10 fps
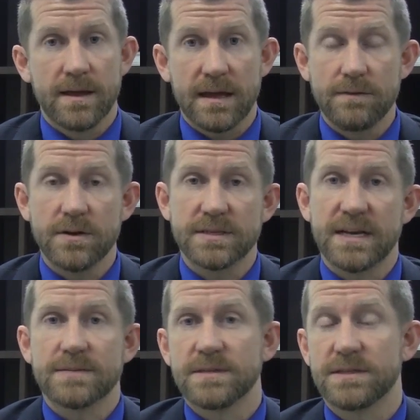give your
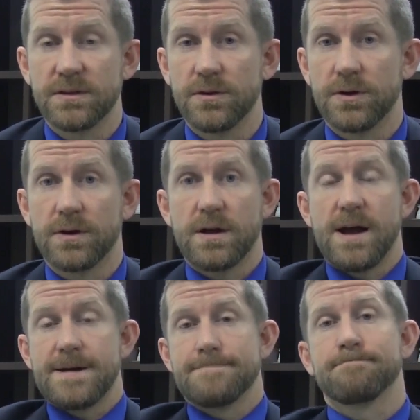assessments to your
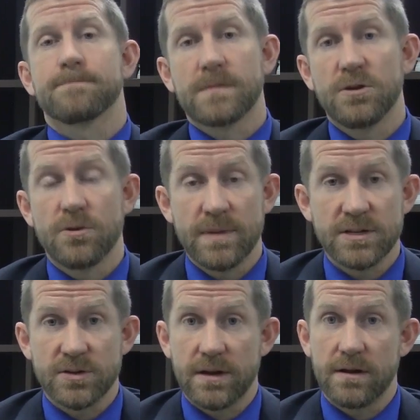
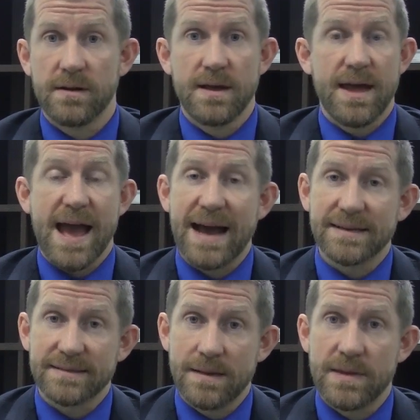administrator.
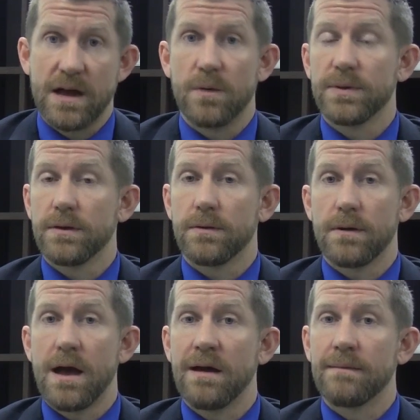Ask them to help
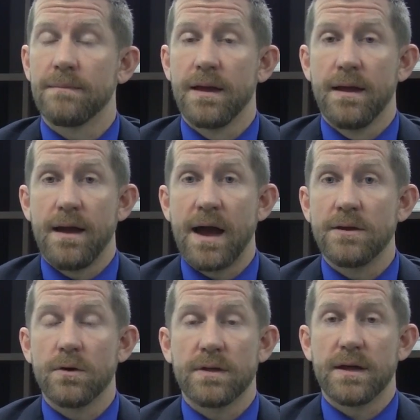you. I
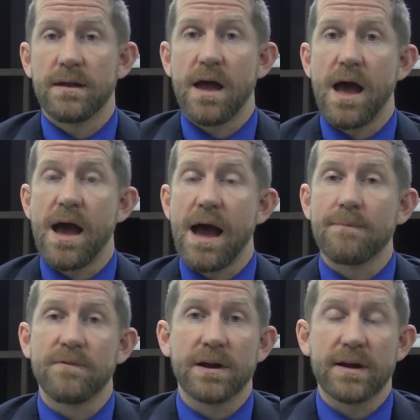know that
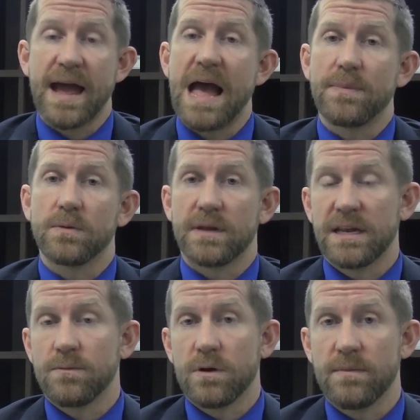I'm very happy when
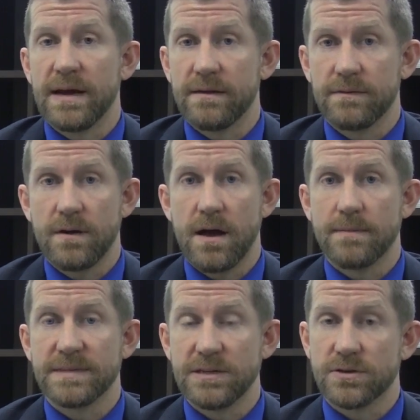any one of
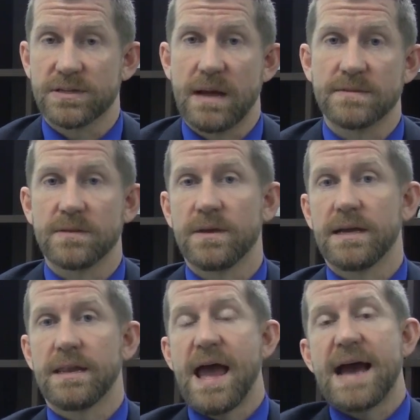my teachers comes to
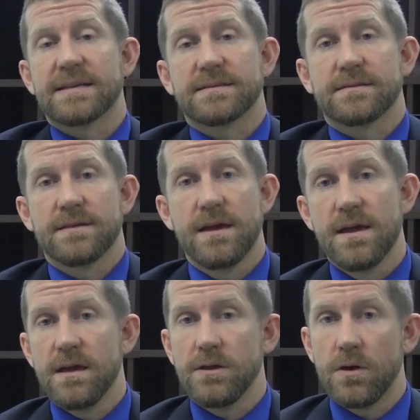me and asks,
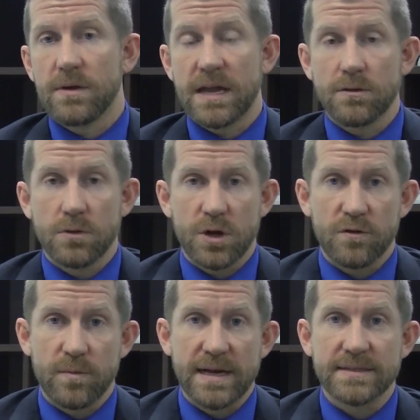can you look
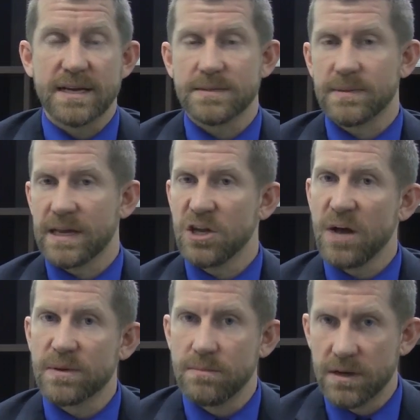over my assessment? Can you
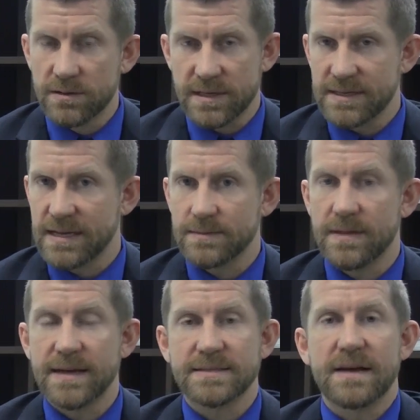help me build an
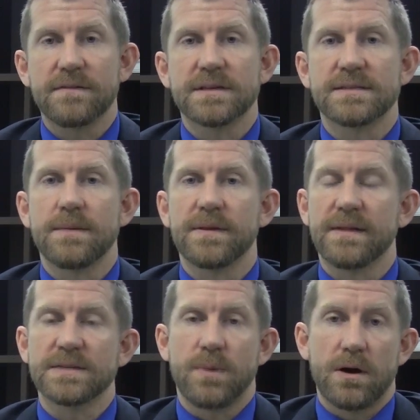assessment? That's definitely something
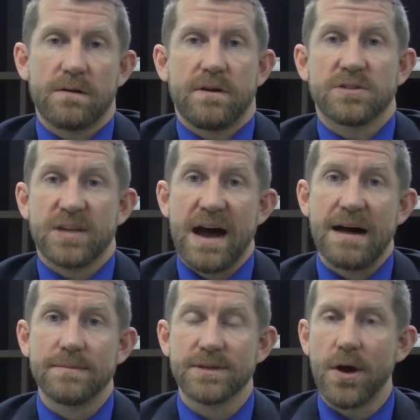that's part of our
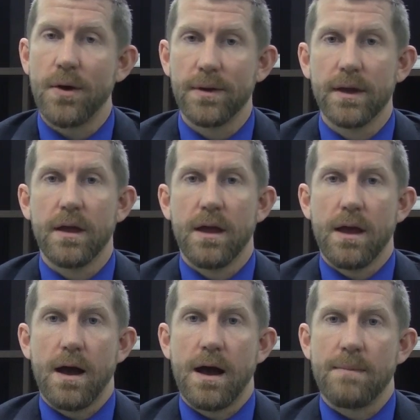job. So
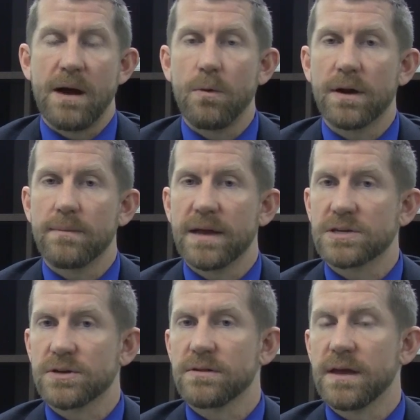I want to make
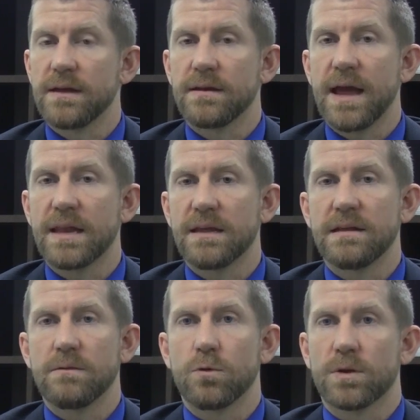sure that
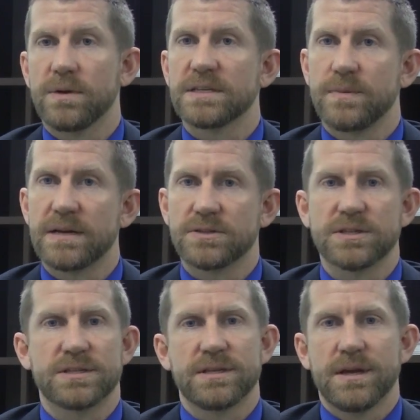any workplace
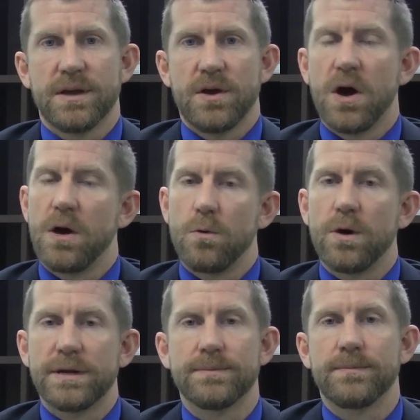specialist,
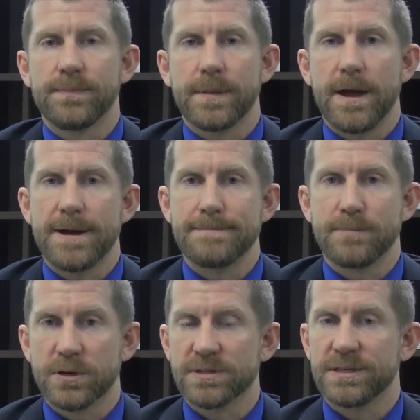
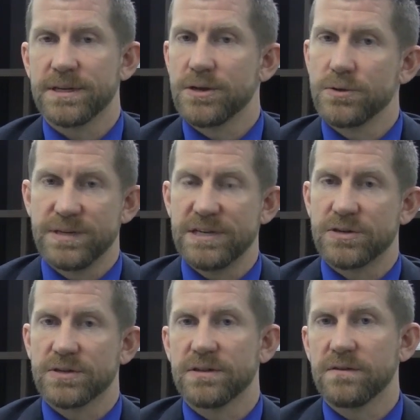person and new
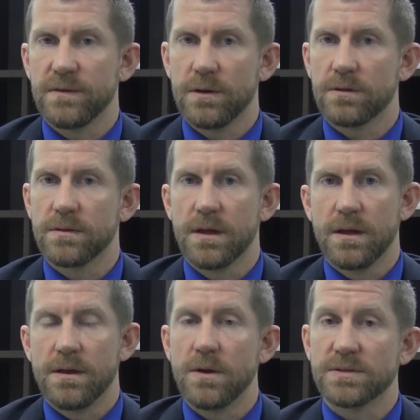teacher to the field,
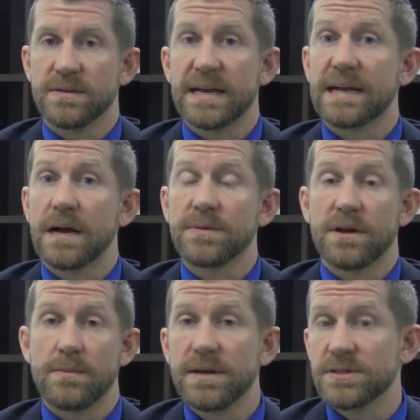knows that they can come to
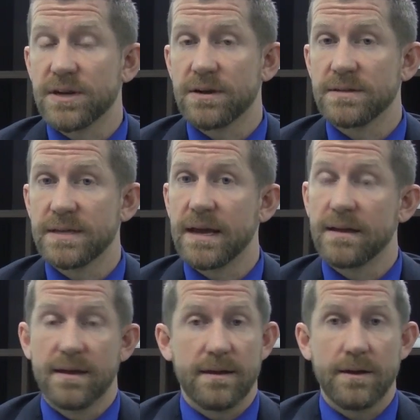their administrator and
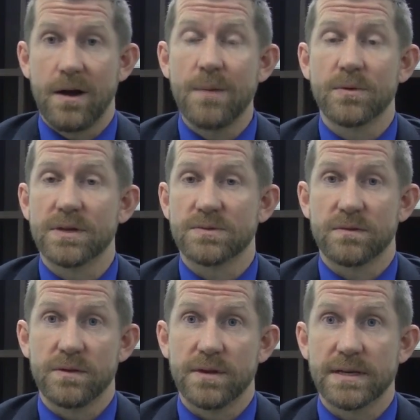say, help me with this,
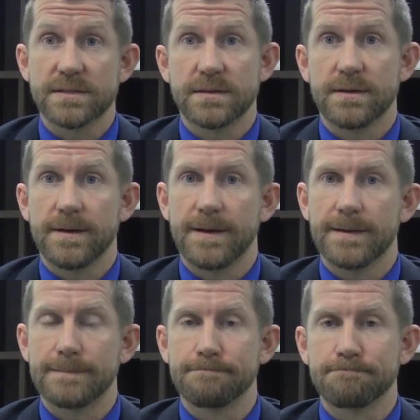review this,
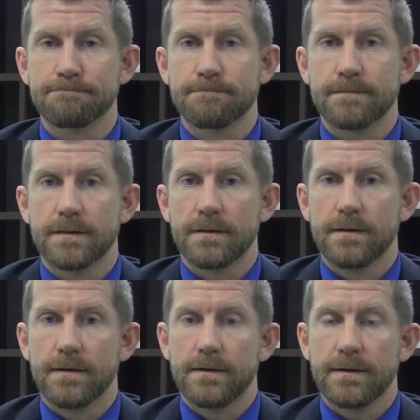
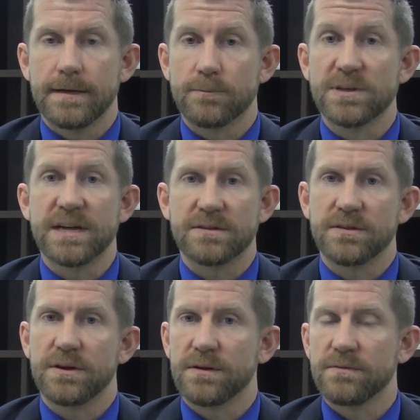and reach out
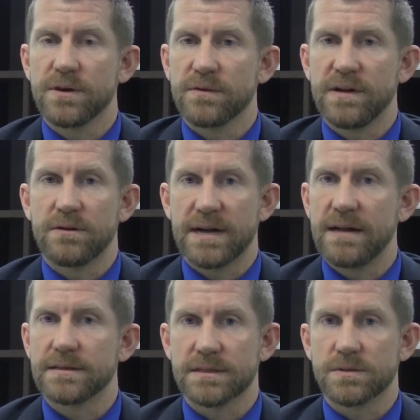to their fellow
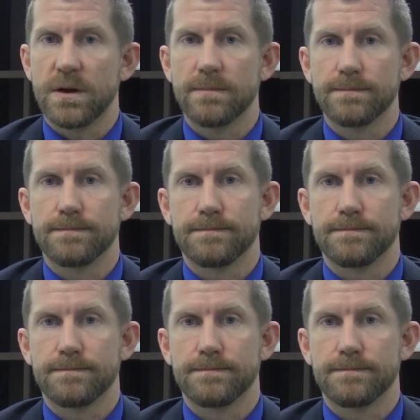colleagues as well.